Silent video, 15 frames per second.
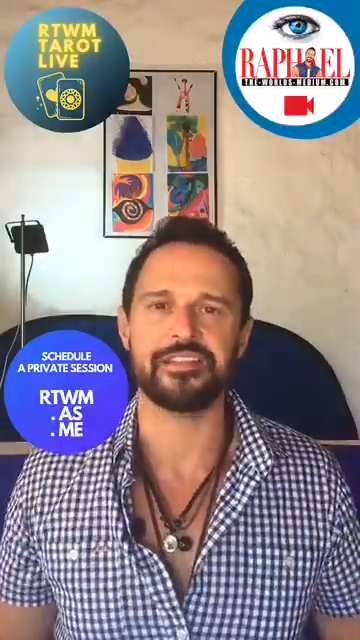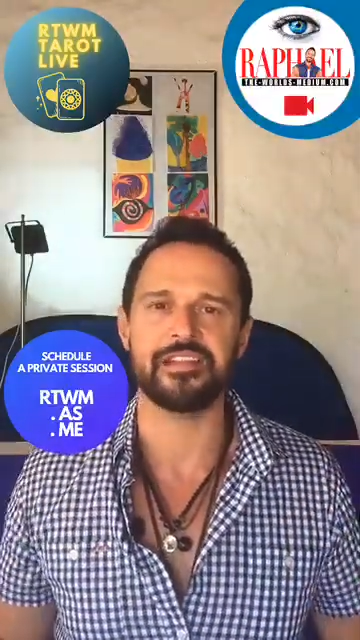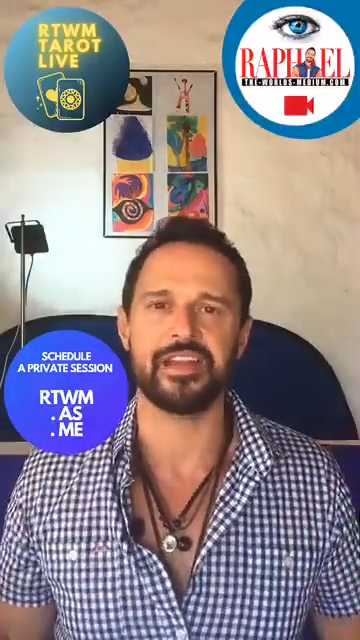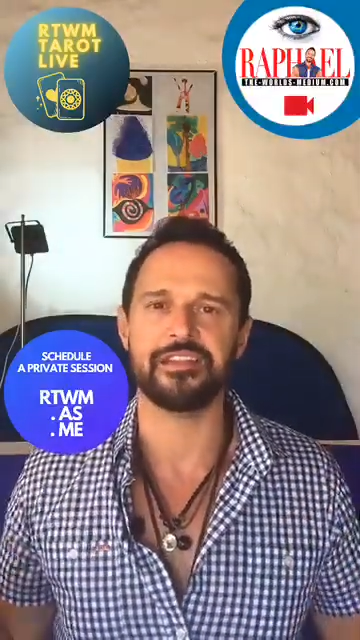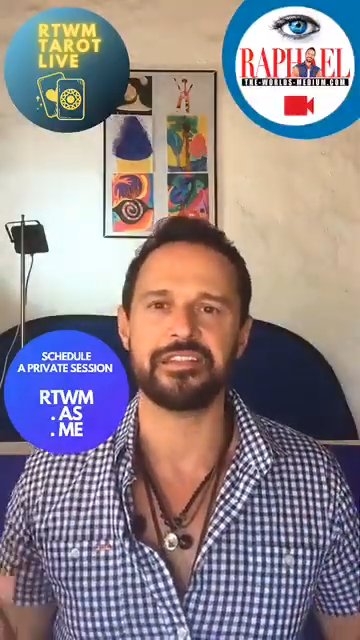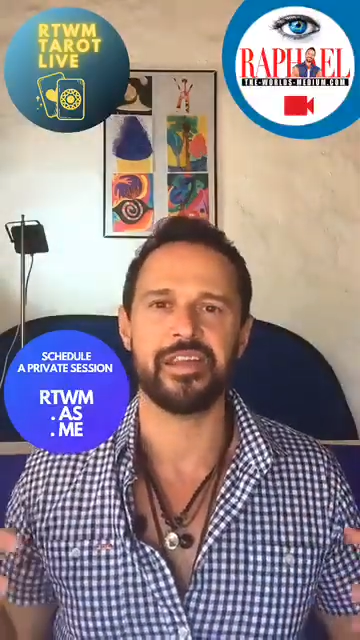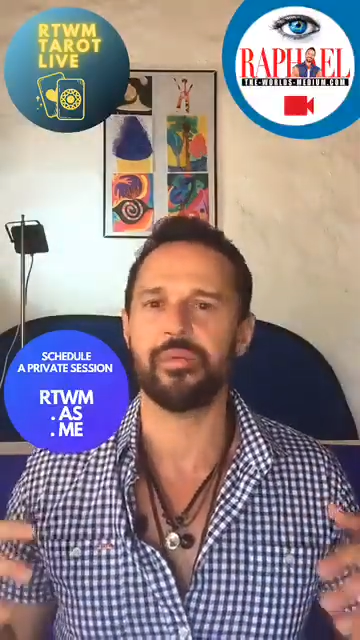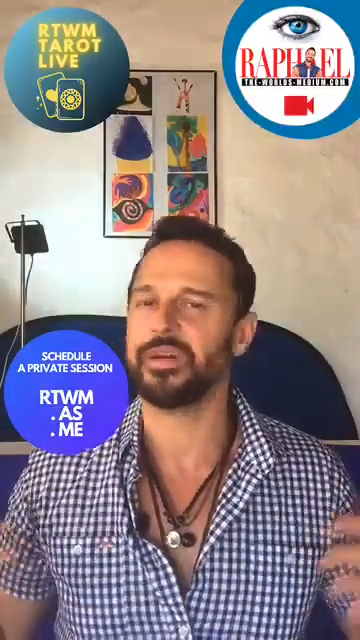
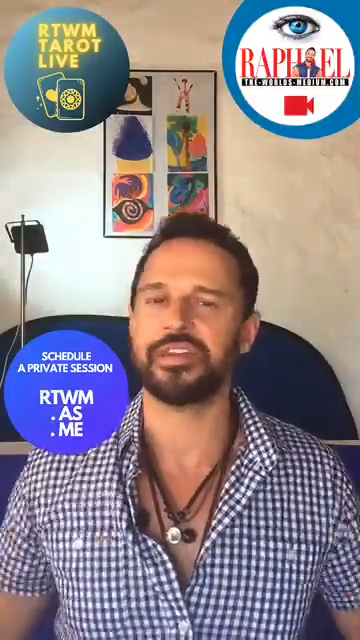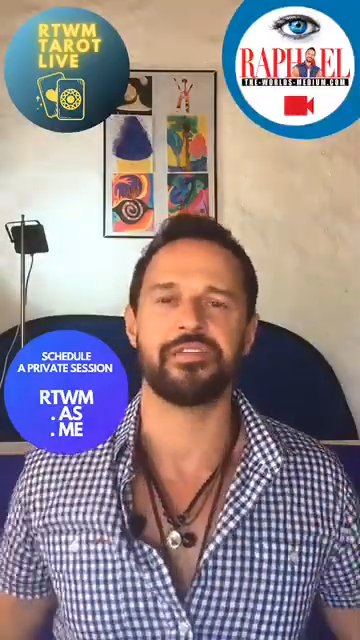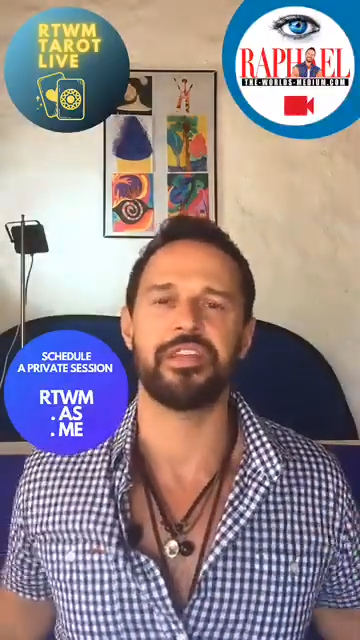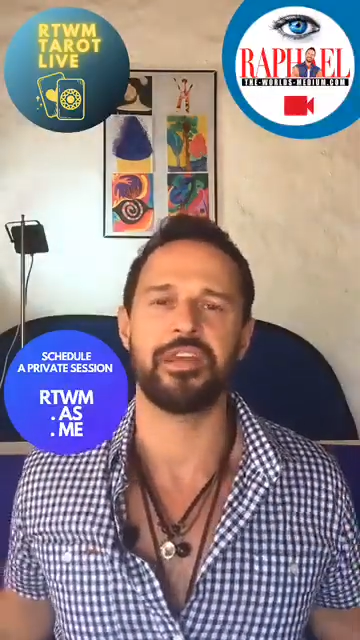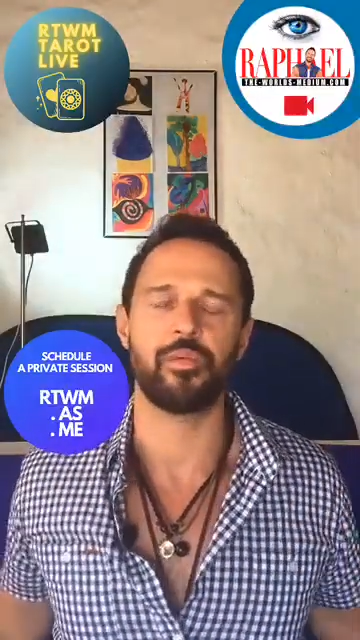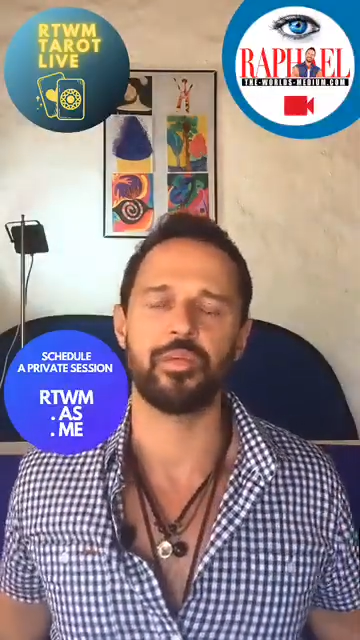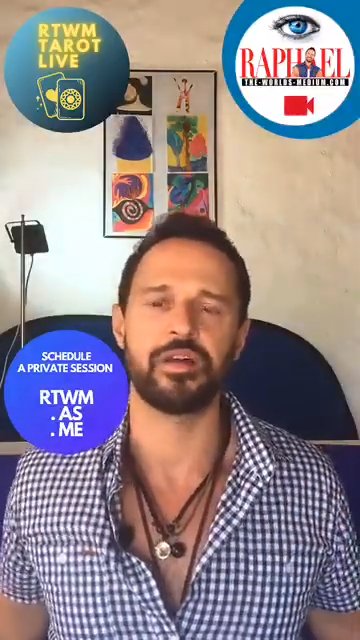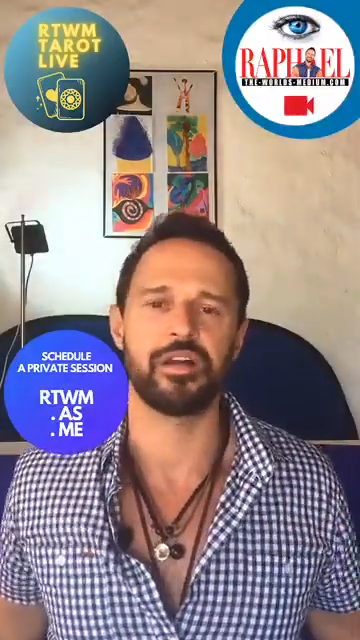that say whatever
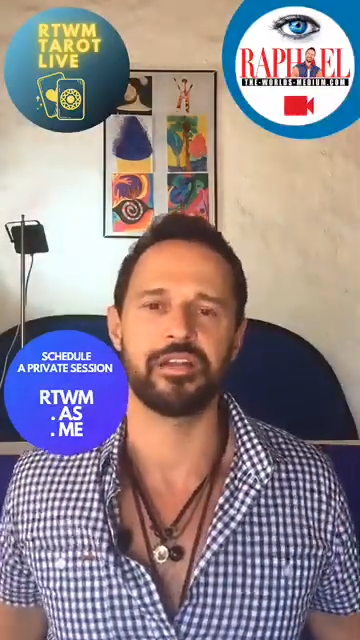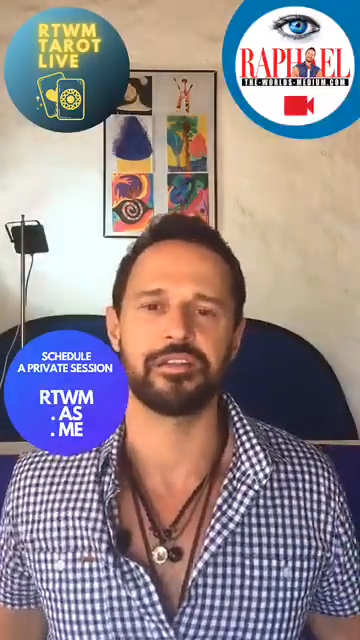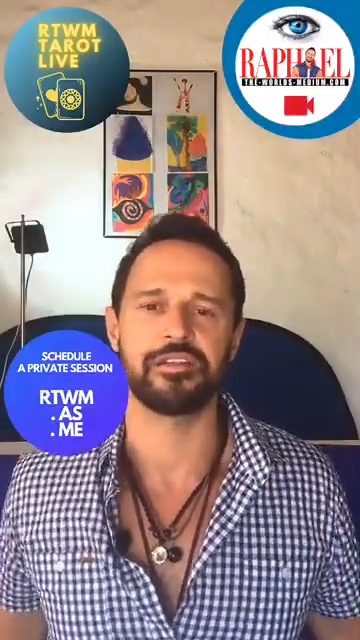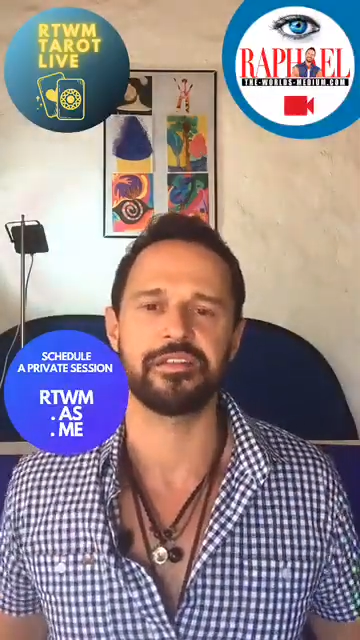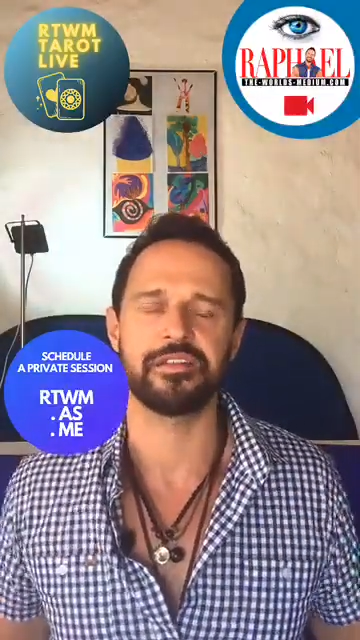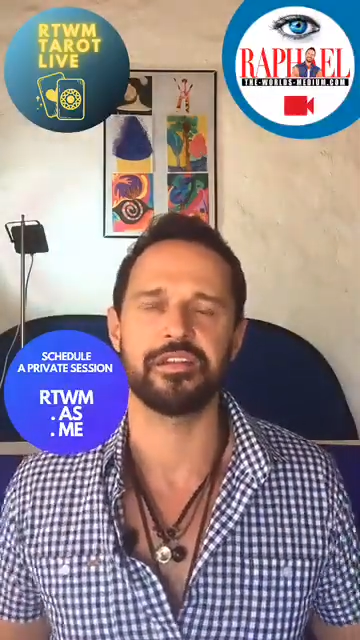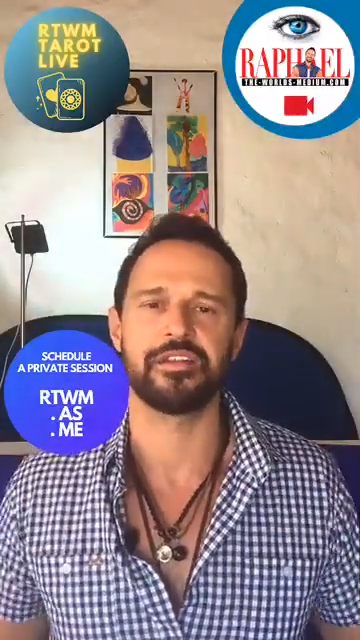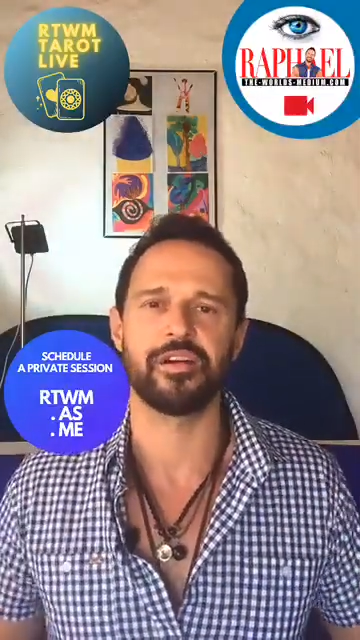they
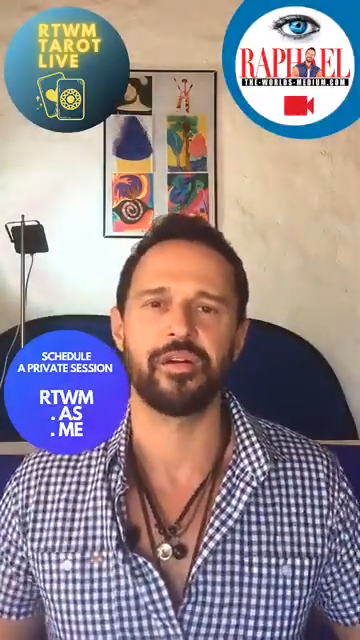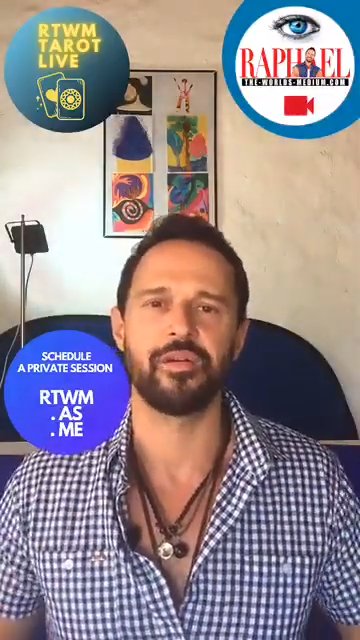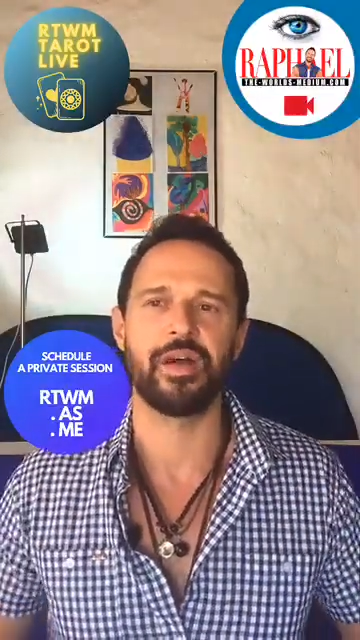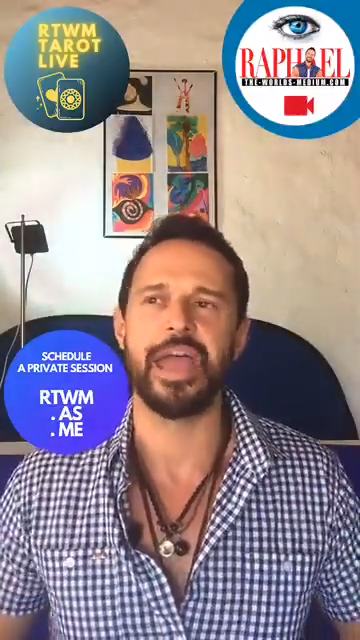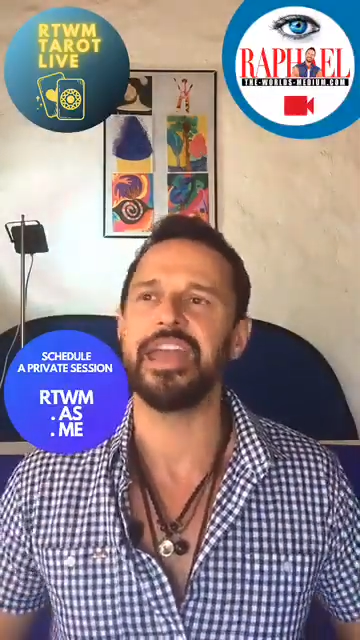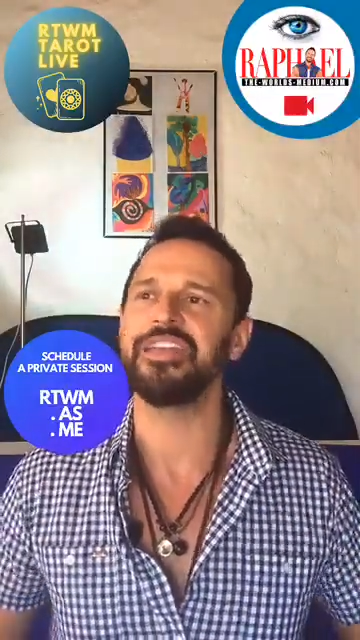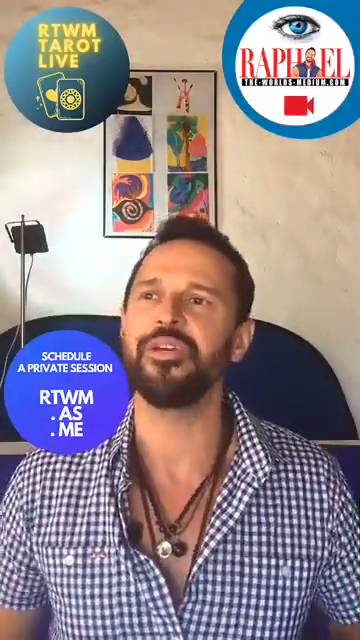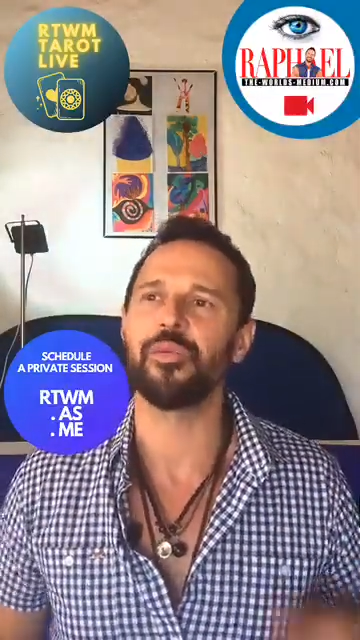want, you know.
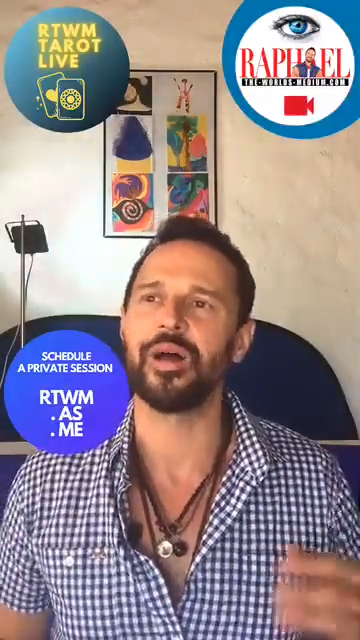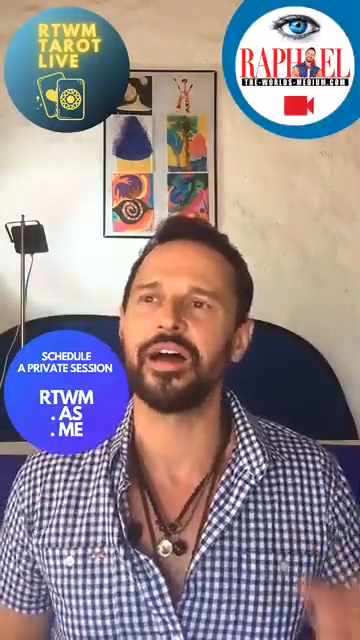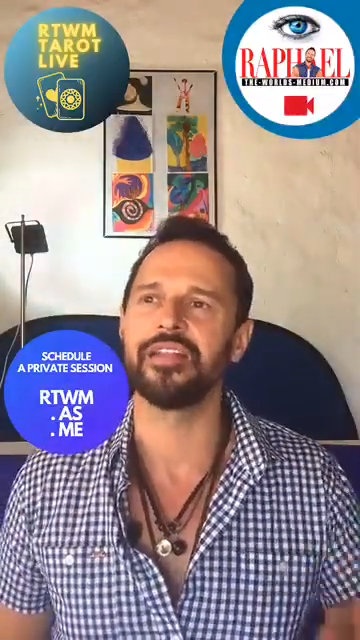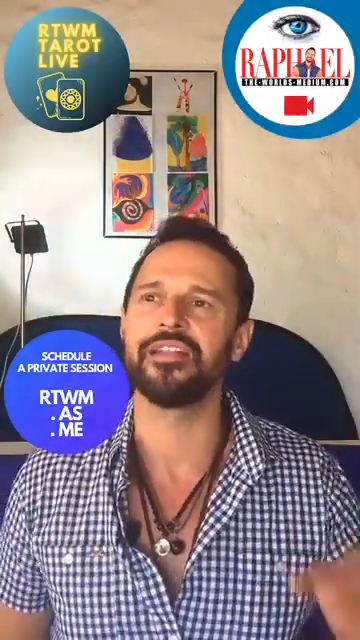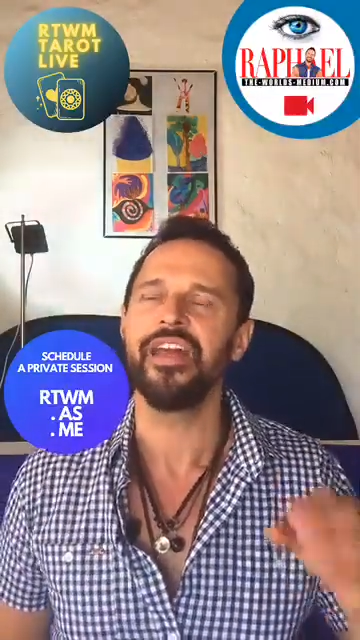Anyone